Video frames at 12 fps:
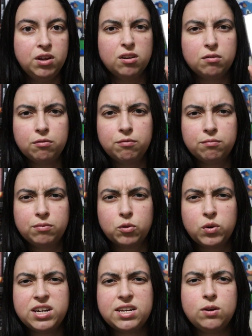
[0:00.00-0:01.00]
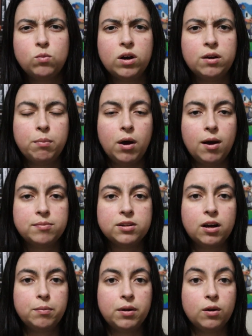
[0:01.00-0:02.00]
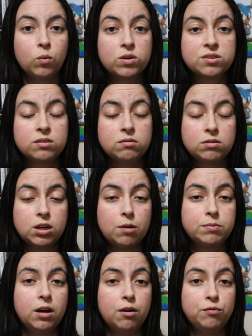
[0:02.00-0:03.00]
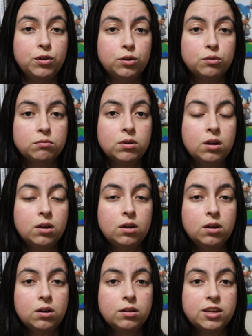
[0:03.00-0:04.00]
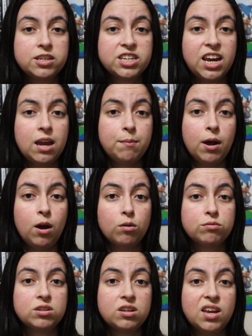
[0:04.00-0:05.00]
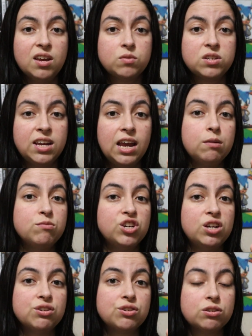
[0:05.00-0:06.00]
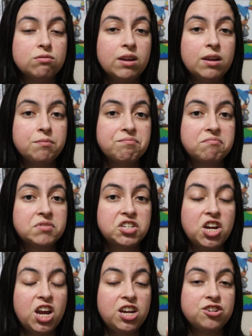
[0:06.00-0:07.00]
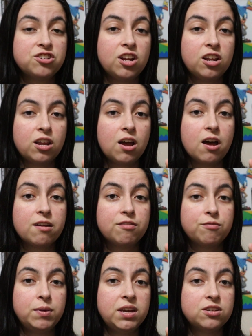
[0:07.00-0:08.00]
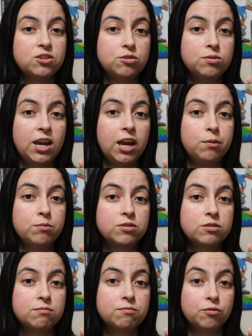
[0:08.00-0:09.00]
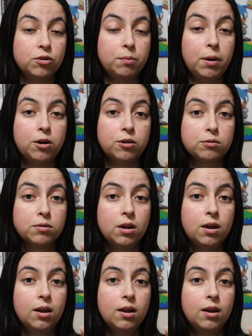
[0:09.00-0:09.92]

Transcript: you know, 3D one popped up and it wasn't top-down view. This came out, it was a game changer. It changed a lot of PS2 games for the better.